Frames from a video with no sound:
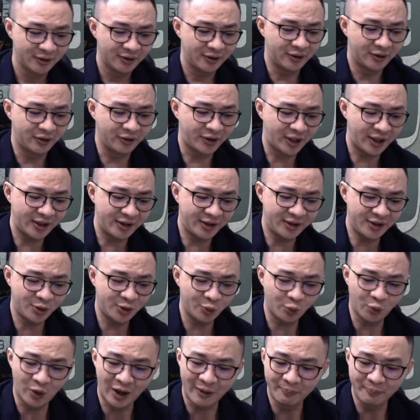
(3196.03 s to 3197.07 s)
Okay, this is
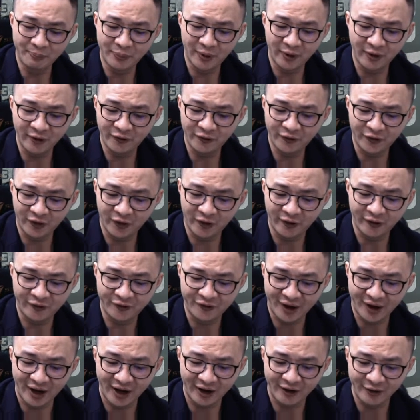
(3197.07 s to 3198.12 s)

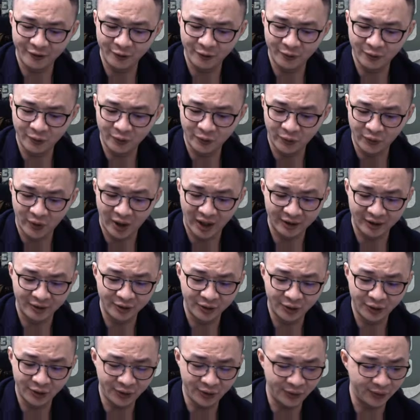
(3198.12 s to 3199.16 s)

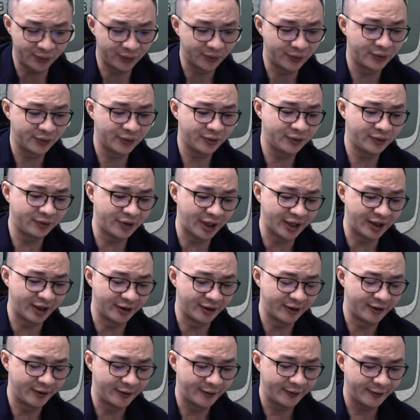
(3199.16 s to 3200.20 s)
1.4512 radian.
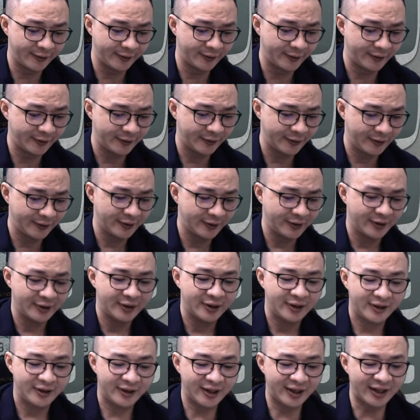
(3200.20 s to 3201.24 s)

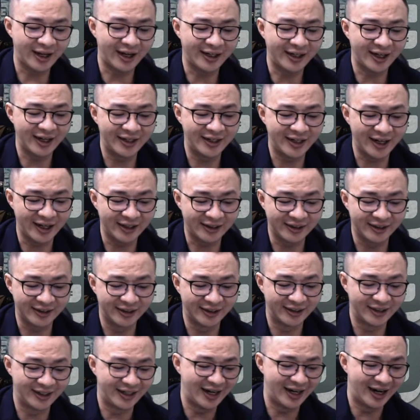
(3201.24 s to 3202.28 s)
Then I can get
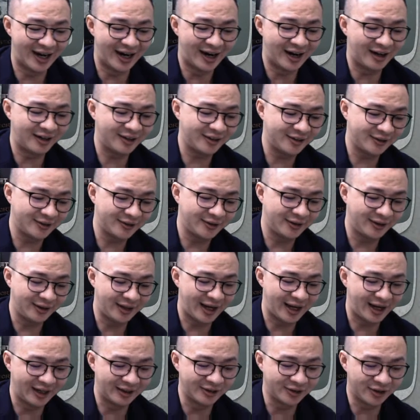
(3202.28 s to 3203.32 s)
the arc
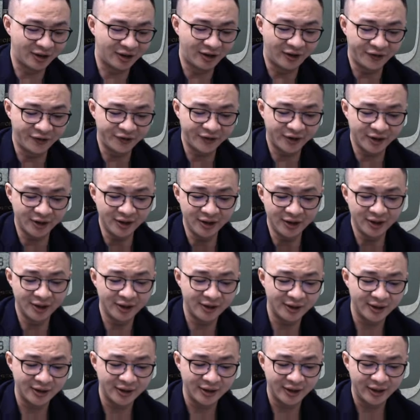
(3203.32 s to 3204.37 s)
length of the
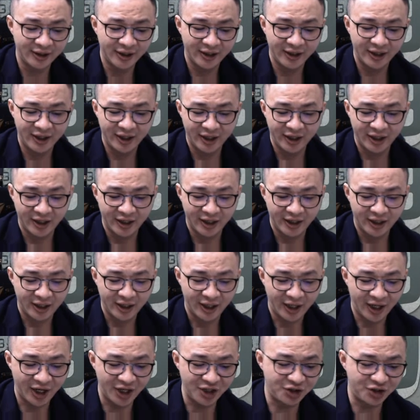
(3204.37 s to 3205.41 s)

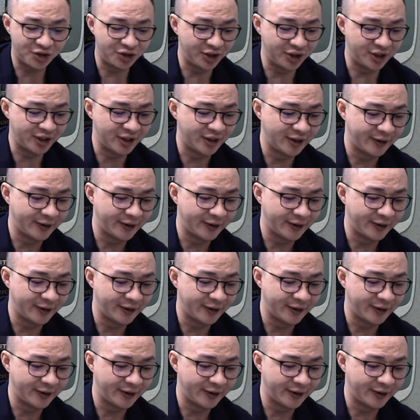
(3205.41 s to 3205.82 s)
HD.